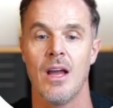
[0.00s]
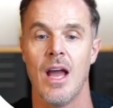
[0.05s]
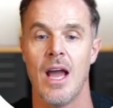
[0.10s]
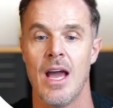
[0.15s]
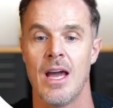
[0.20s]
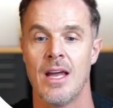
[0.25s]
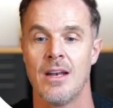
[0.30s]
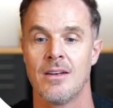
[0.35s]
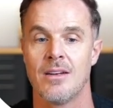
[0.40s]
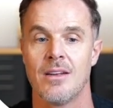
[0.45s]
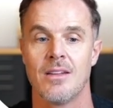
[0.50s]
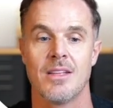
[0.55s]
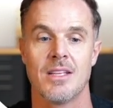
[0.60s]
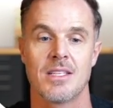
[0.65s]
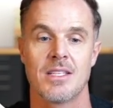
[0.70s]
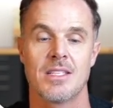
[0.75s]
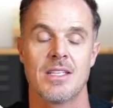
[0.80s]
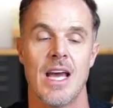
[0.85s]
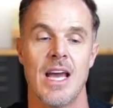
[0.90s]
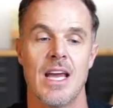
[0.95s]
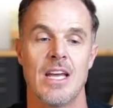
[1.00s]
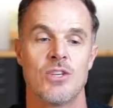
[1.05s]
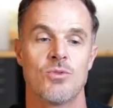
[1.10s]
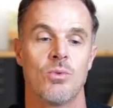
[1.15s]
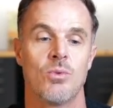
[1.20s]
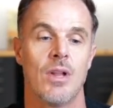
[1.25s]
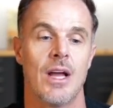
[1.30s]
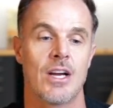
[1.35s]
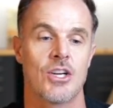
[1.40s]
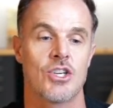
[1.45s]
and the stage
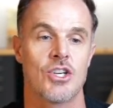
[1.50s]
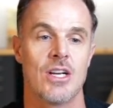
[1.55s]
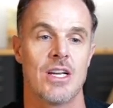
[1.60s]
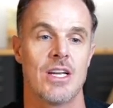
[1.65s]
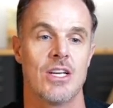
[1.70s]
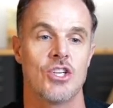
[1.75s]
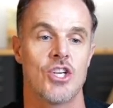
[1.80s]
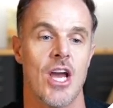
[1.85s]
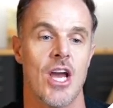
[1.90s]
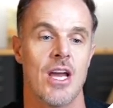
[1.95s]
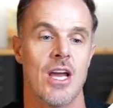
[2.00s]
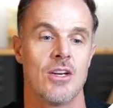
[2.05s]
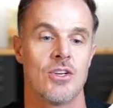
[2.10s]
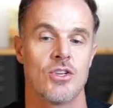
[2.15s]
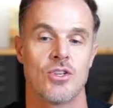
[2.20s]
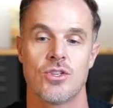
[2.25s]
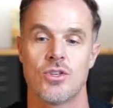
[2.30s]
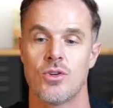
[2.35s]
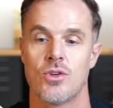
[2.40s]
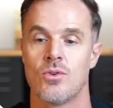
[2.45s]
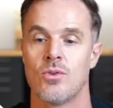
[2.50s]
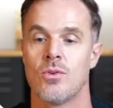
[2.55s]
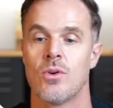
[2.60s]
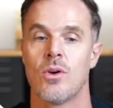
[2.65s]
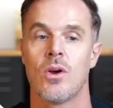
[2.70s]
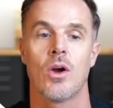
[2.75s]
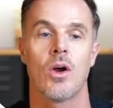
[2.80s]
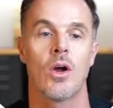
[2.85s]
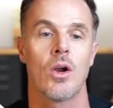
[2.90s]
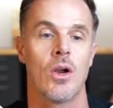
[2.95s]
will actually change to
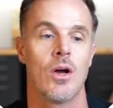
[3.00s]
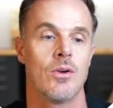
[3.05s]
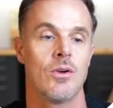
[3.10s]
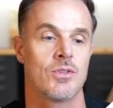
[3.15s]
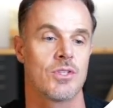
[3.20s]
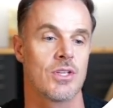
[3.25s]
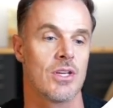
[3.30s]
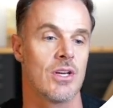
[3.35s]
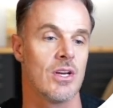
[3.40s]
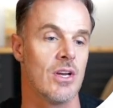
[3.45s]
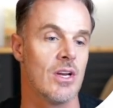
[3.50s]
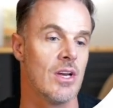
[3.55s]
closed.